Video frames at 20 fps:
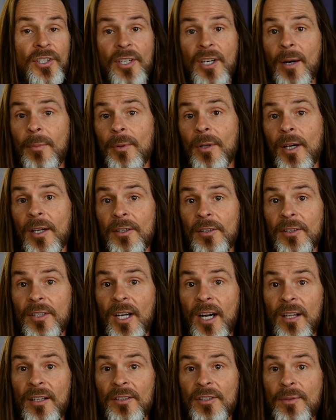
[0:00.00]
a couple
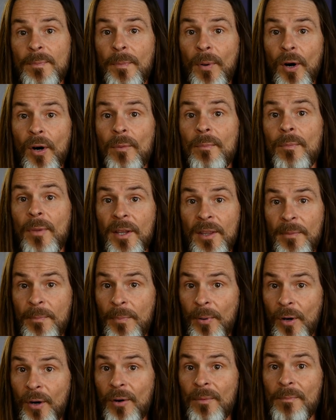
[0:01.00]
$100 per month
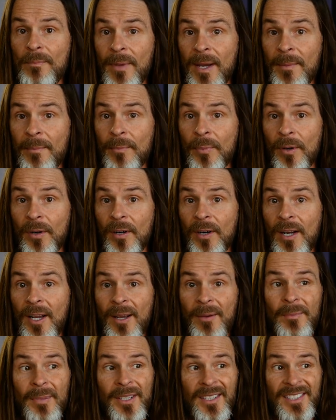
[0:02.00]
per member
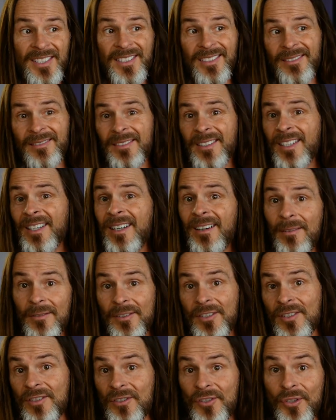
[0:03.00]
because, I
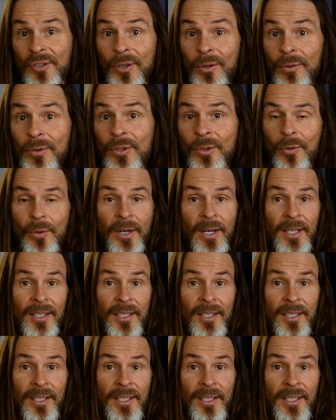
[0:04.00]
was new to it.